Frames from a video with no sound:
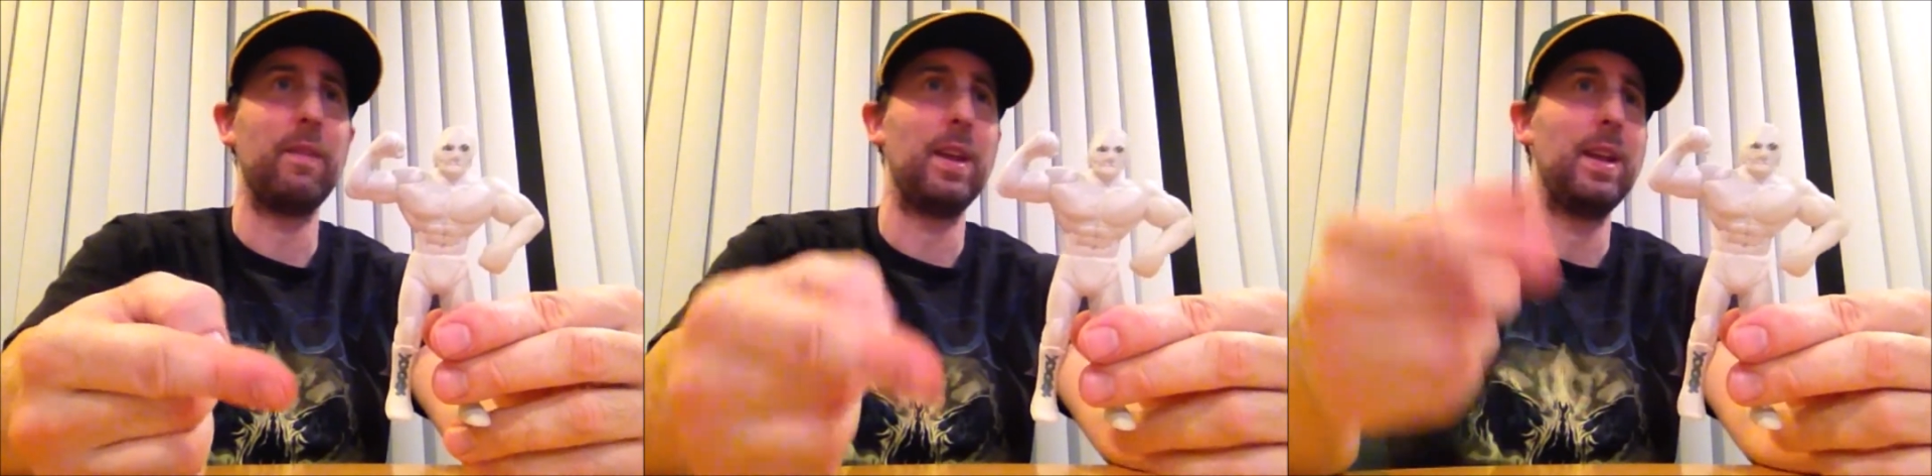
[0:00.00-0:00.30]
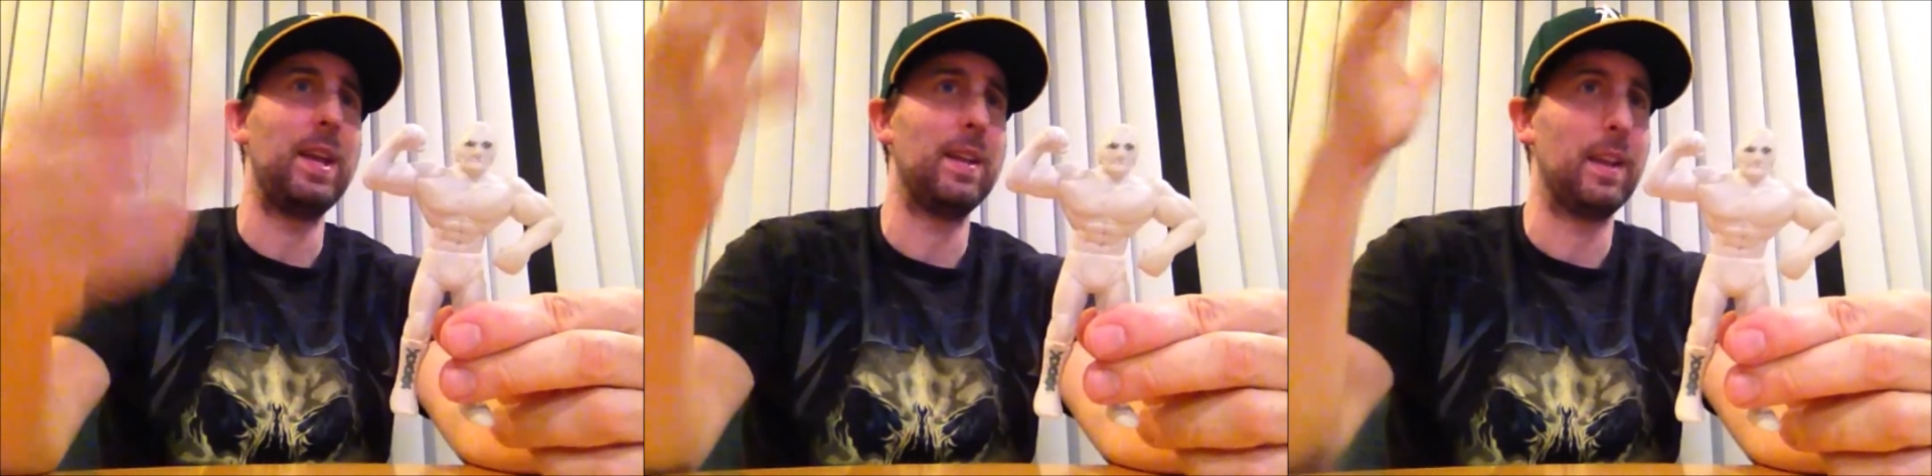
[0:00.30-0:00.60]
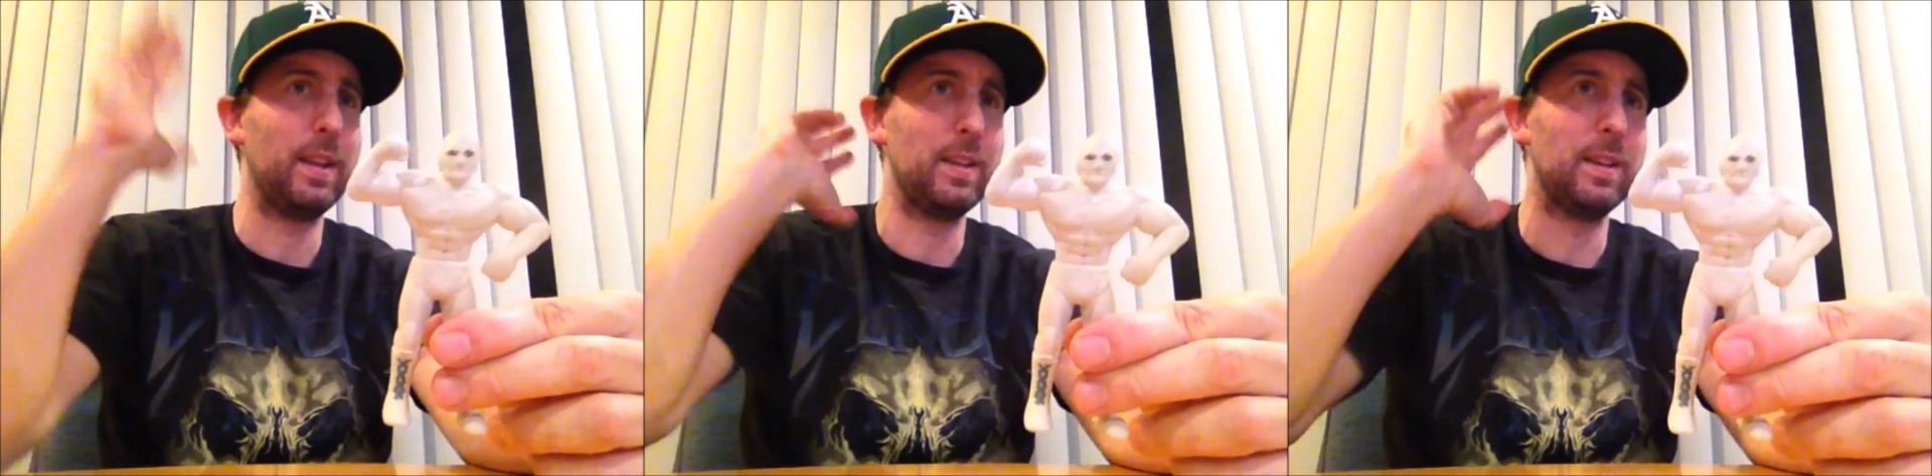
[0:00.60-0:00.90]
and he had
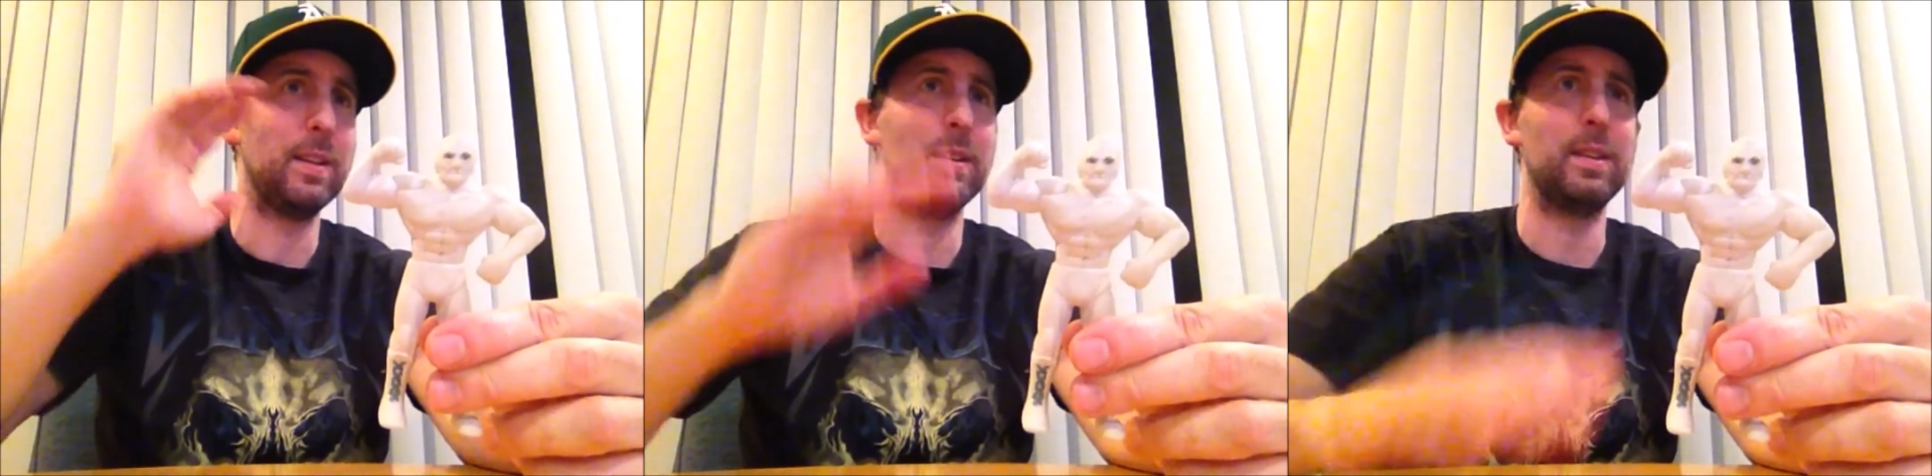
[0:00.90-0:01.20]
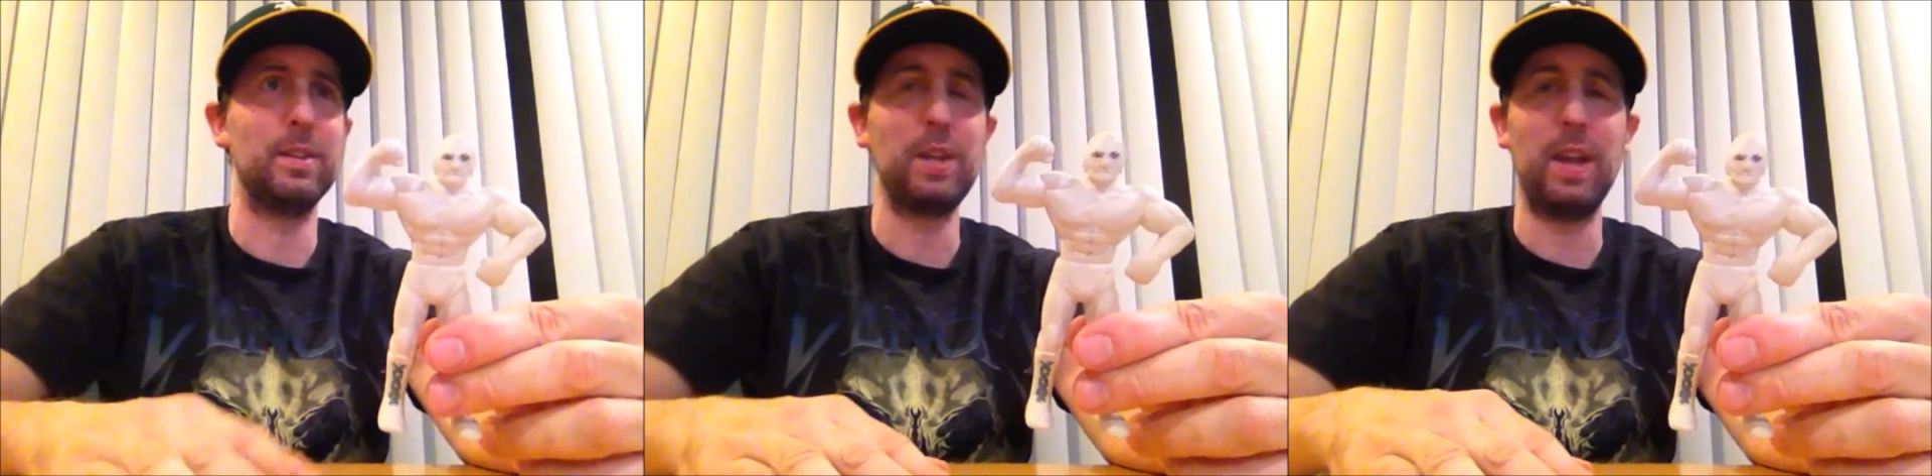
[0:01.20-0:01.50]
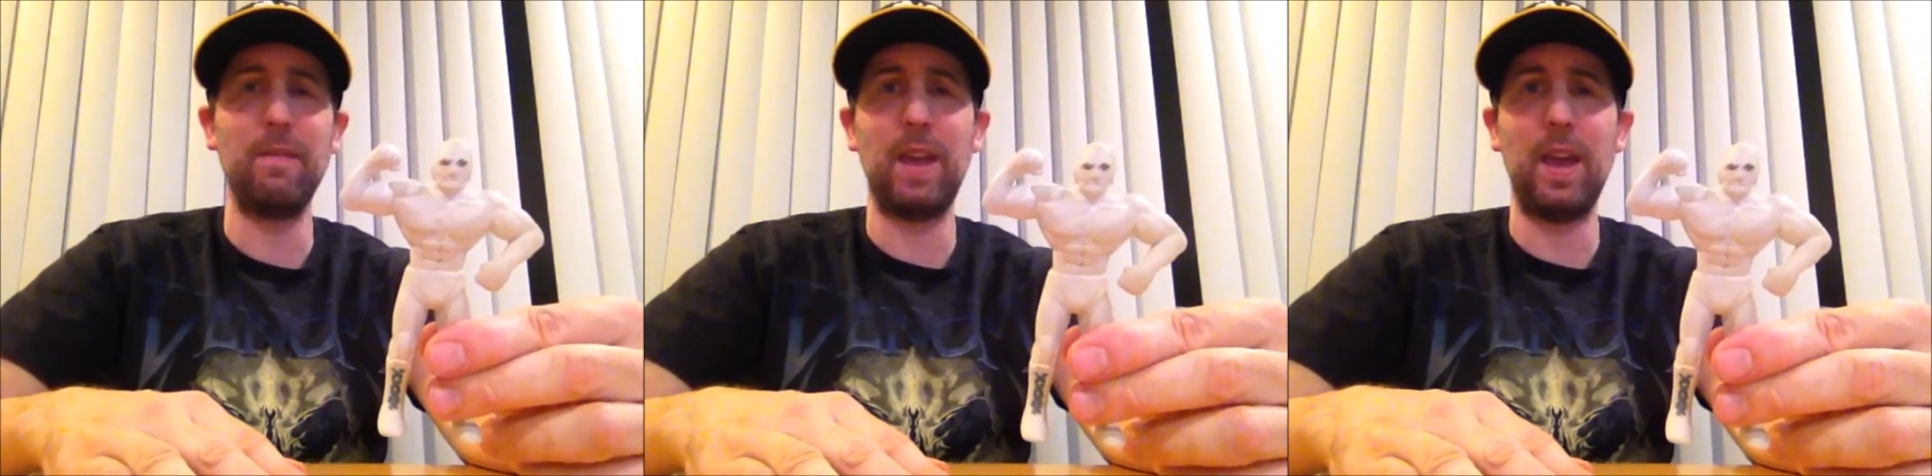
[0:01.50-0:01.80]
like the
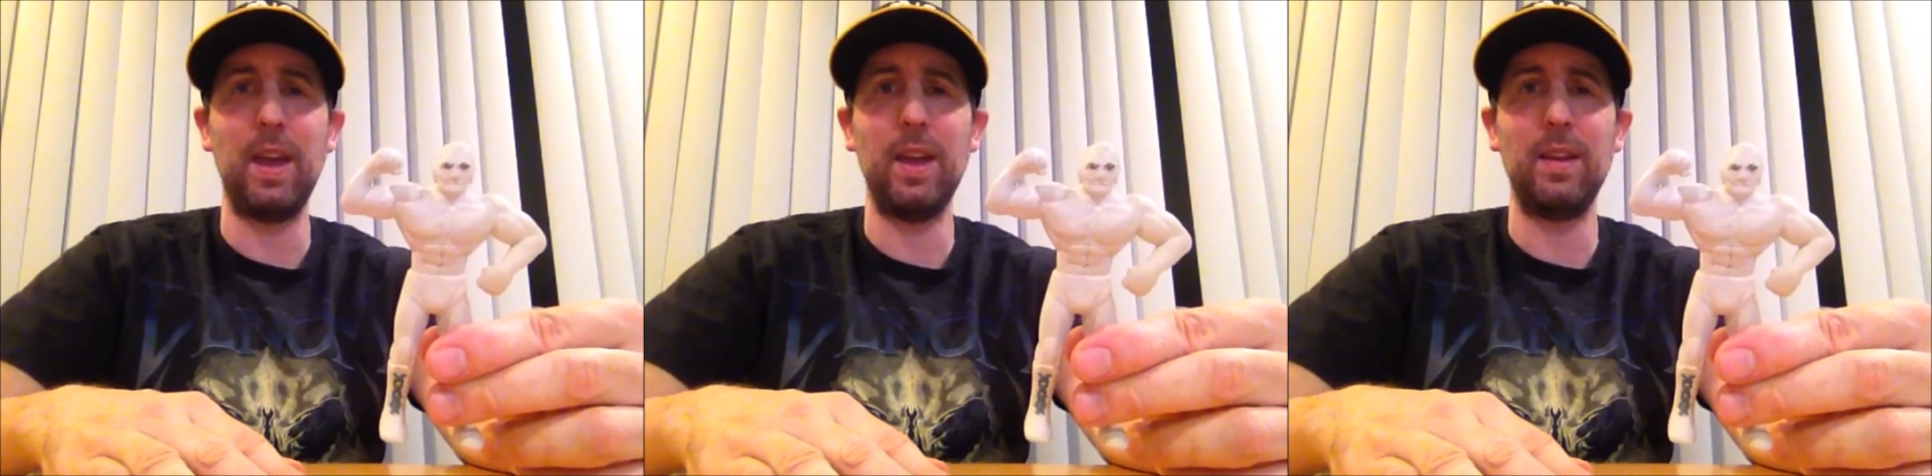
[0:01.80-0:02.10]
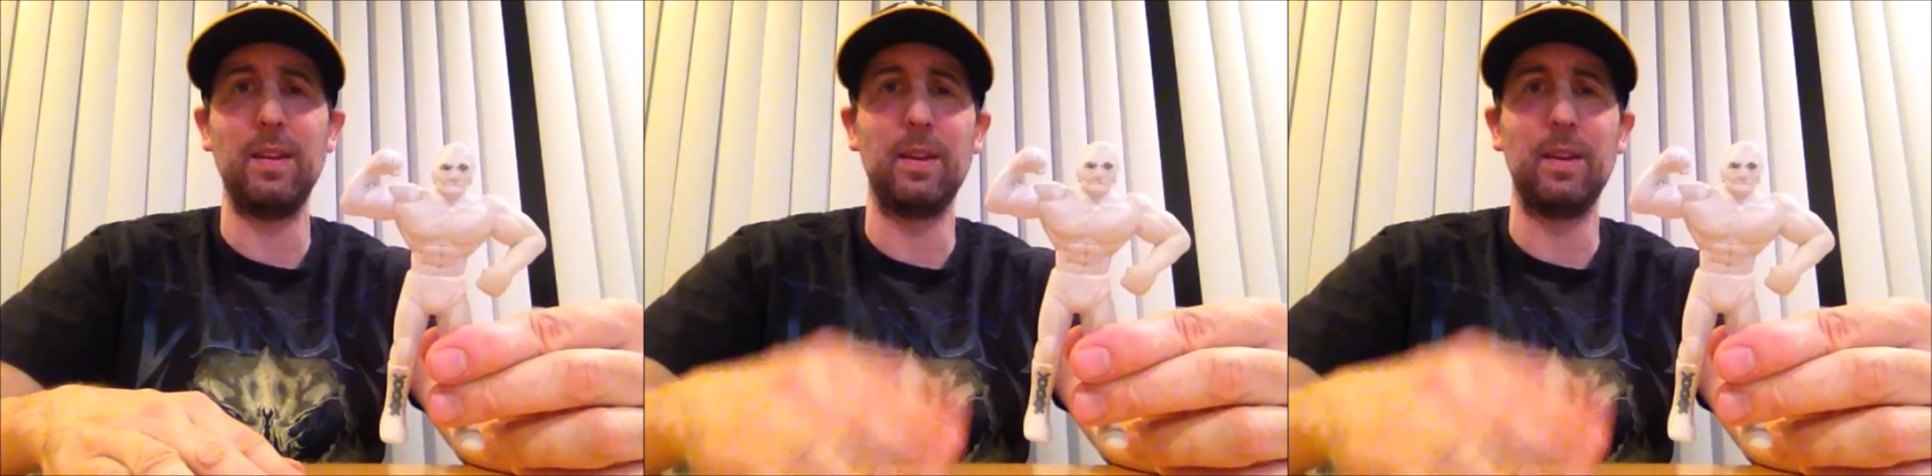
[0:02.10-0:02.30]
shaved head,